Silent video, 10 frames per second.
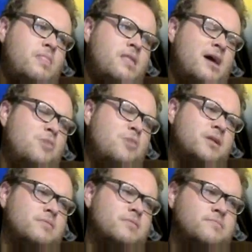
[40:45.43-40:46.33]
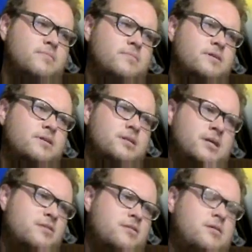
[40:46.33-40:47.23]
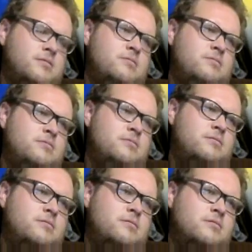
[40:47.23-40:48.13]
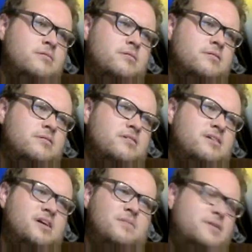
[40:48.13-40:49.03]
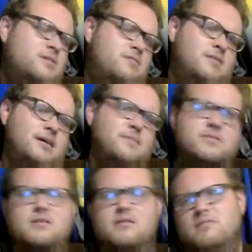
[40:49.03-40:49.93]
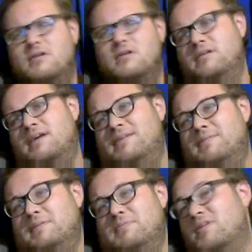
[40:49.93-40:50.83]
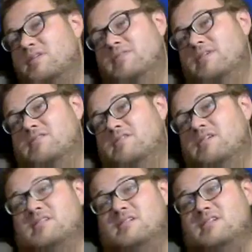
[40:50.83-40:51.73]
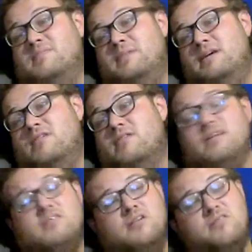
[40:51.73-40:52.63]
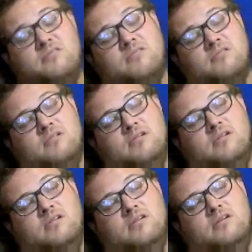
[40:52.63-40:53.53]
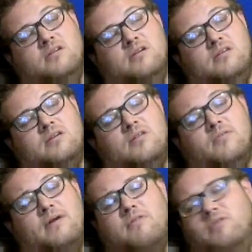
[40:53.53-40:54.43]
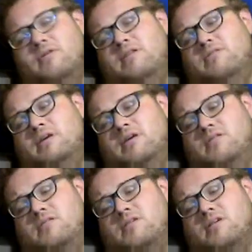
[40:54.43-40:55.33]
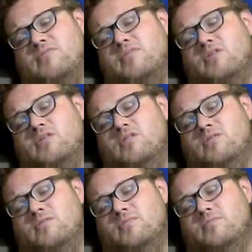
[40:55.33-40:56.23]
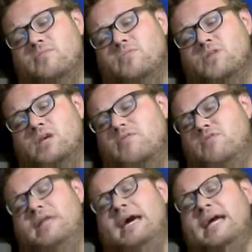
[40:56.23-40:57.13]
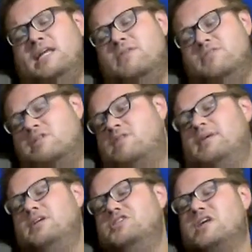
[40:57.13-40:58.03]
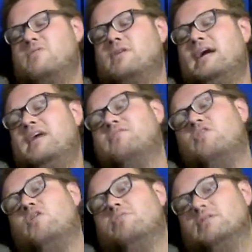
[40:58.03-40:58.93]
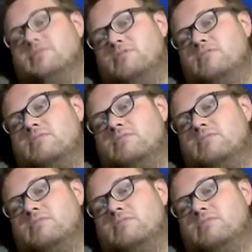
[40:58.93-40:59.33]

I hope so. Love to see it. hope it all happens. I hope it all happens. I want to. I want to be part of this. This is going to be a great season. So the way we're doing it is this fall, to give you an idea, this is going to be a generalized fall preview.